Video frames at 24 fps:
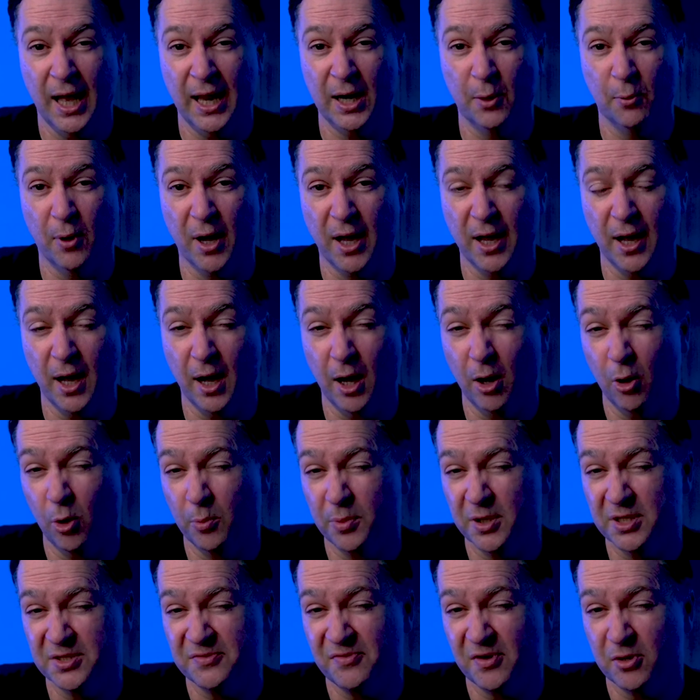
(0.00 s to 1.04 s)
Anyway, I
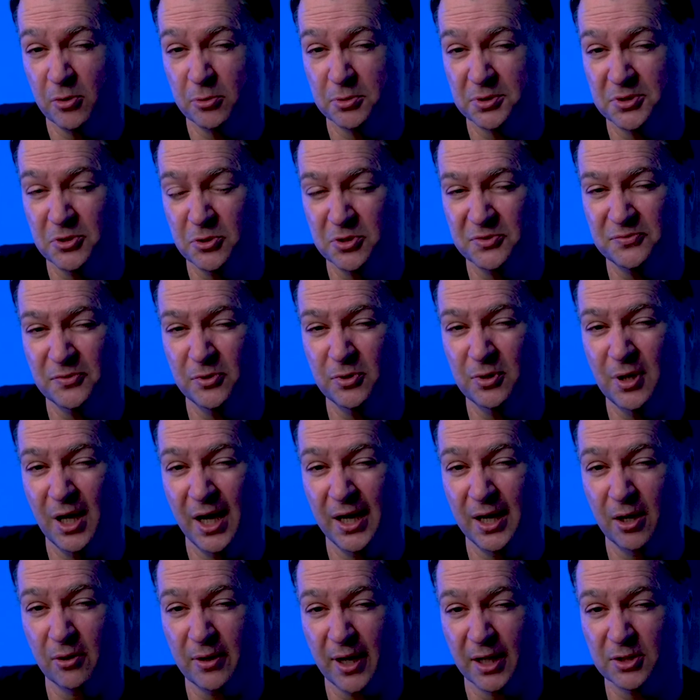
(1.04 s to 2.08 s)
hope this video was useful
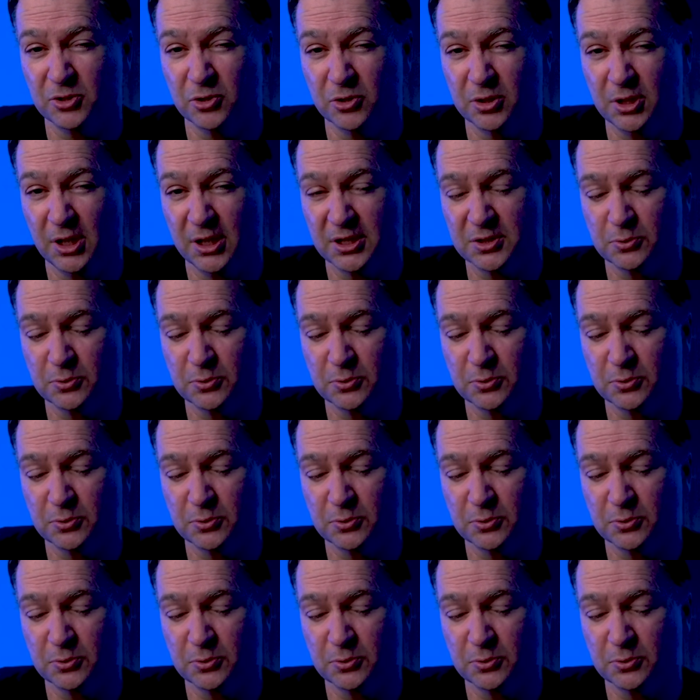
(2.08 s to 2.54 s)
and I'll catch you in the